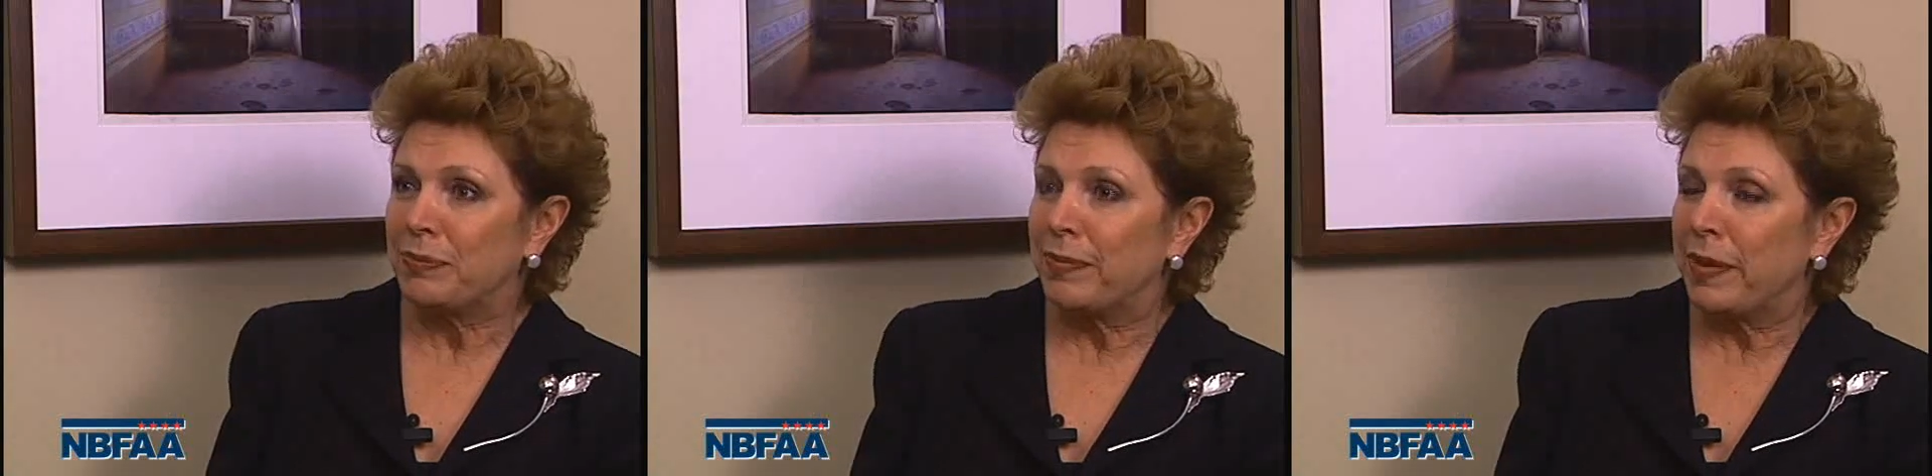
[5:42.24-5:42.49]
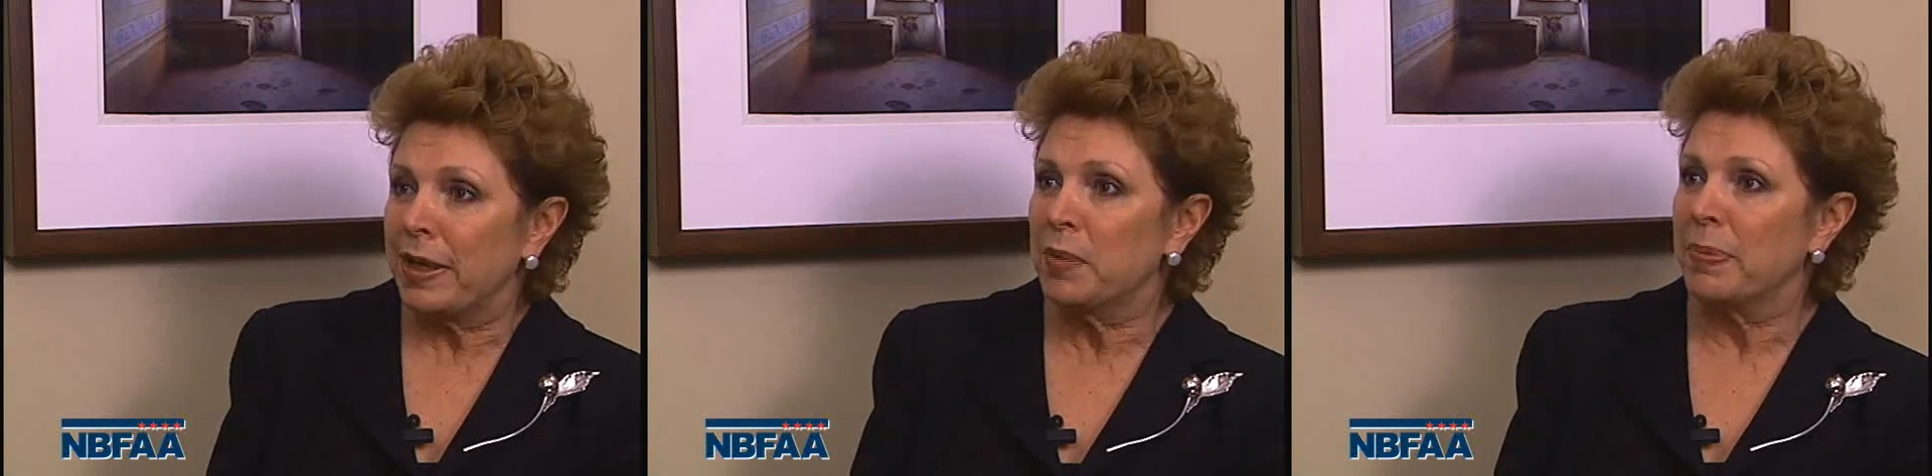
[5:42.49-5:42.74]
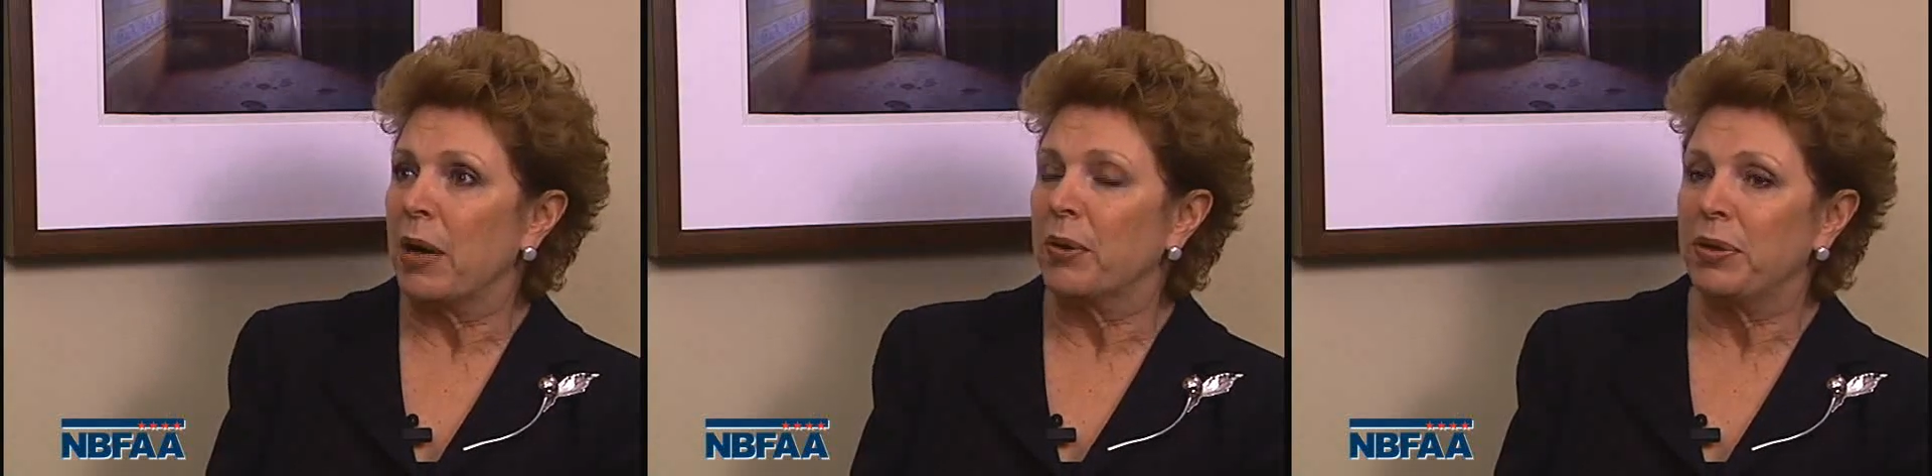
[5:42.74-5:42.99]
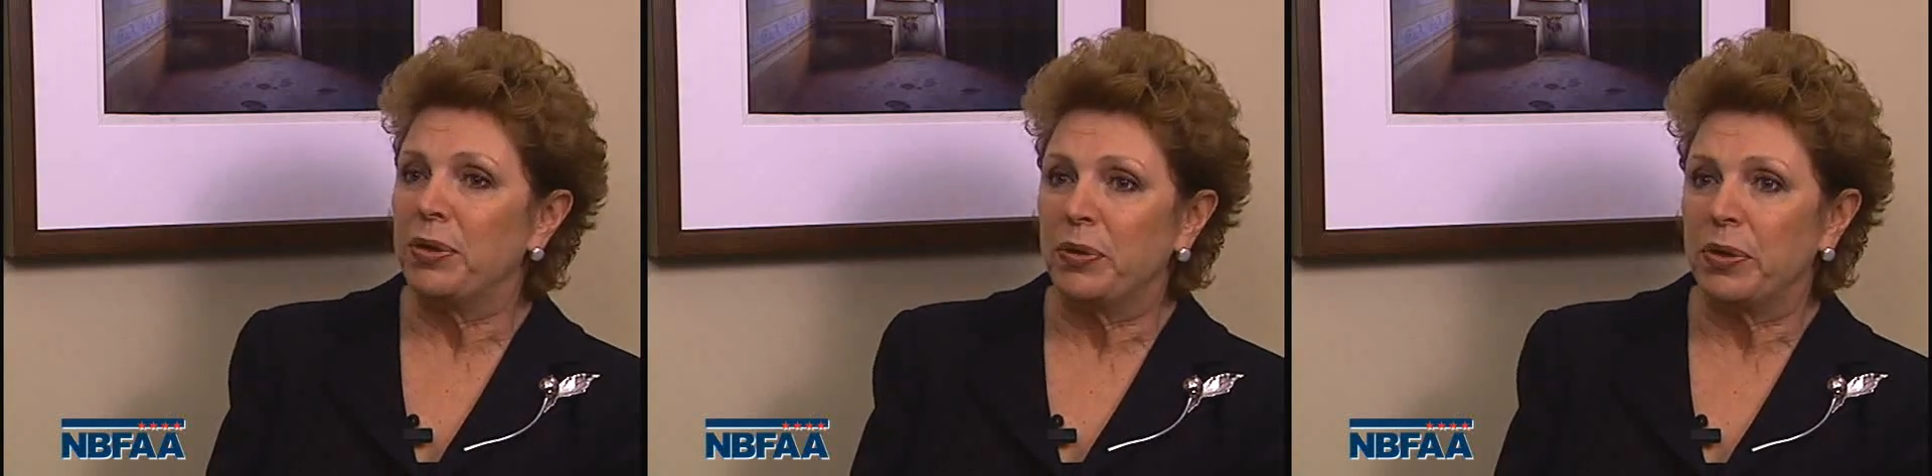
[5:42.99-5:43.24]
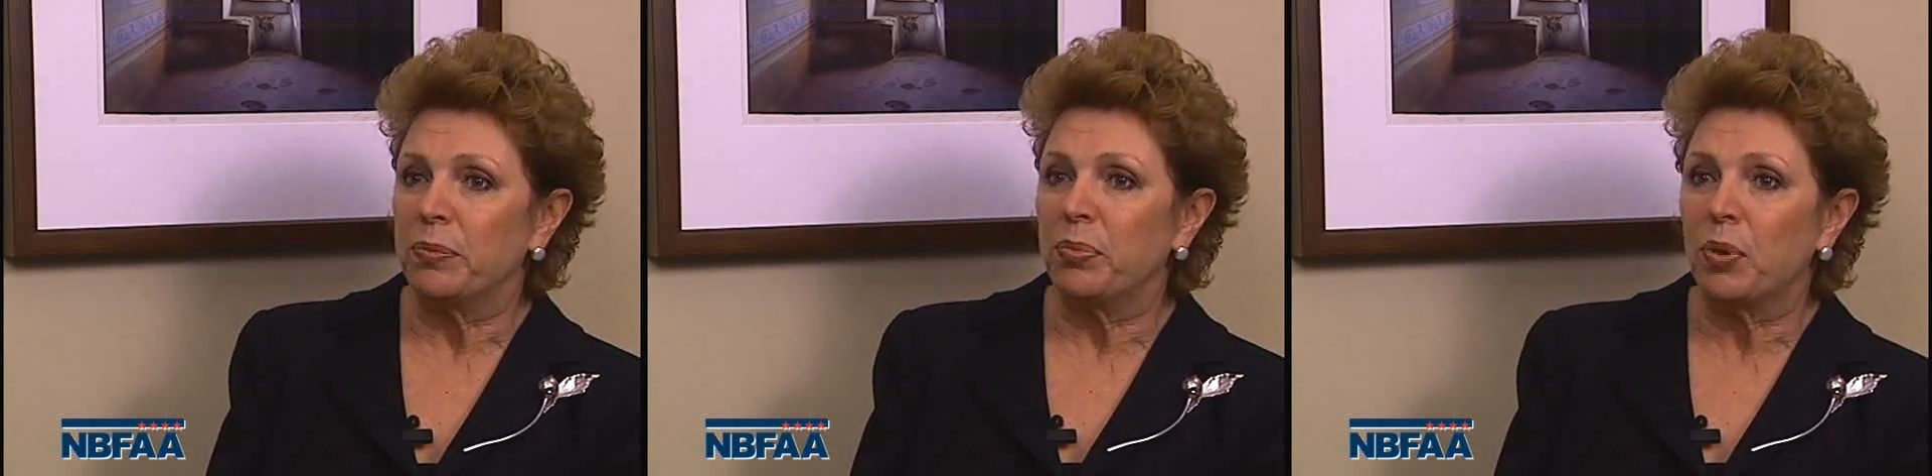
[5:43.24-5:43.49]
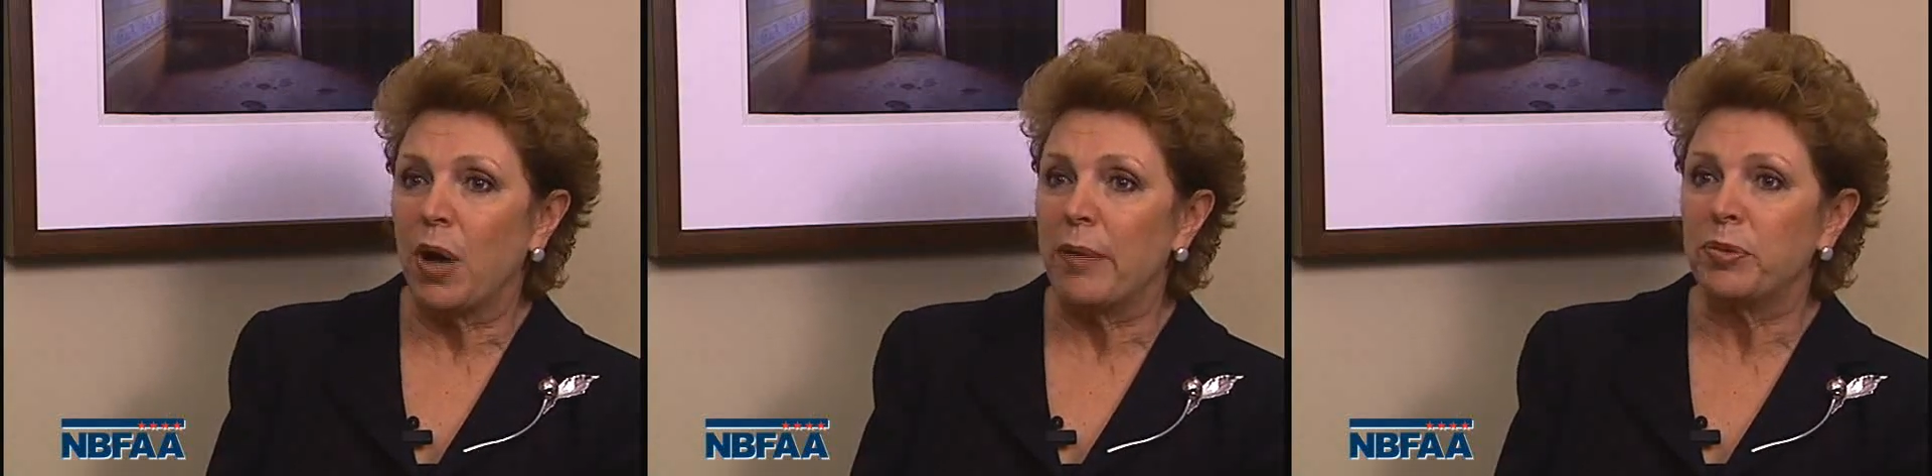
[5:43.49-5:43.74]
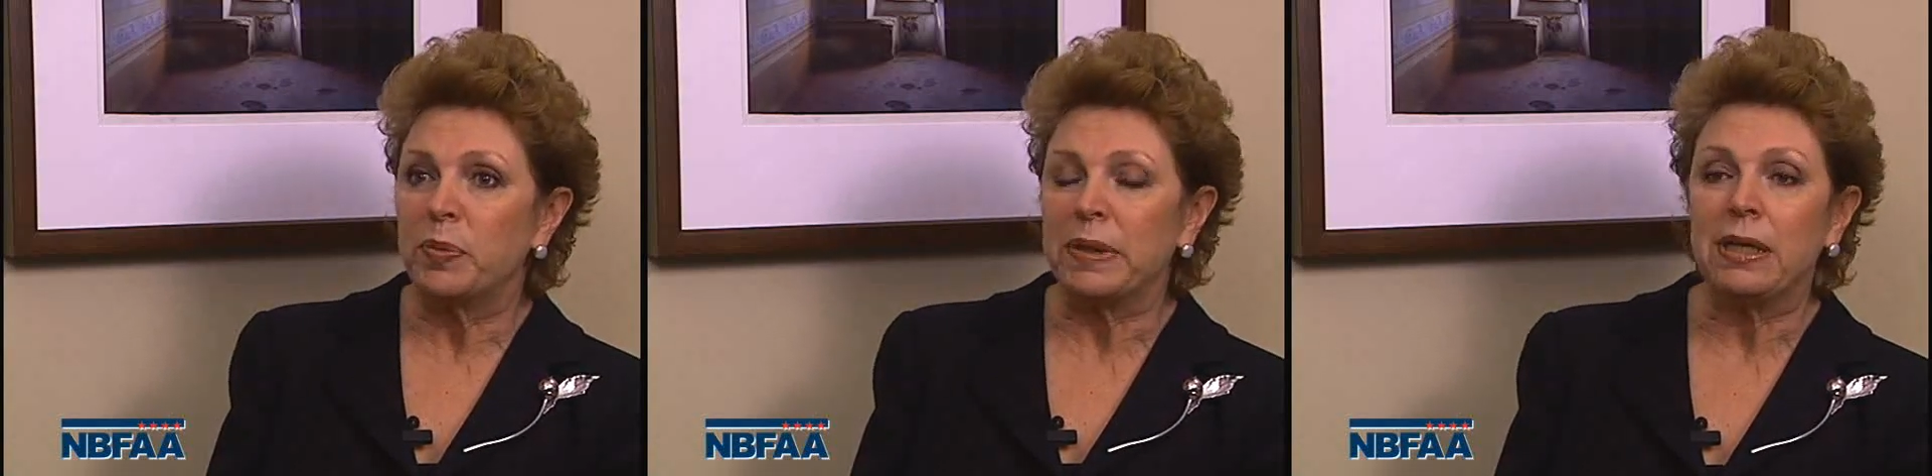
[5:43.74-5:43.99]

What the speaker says: Think about it. You can probably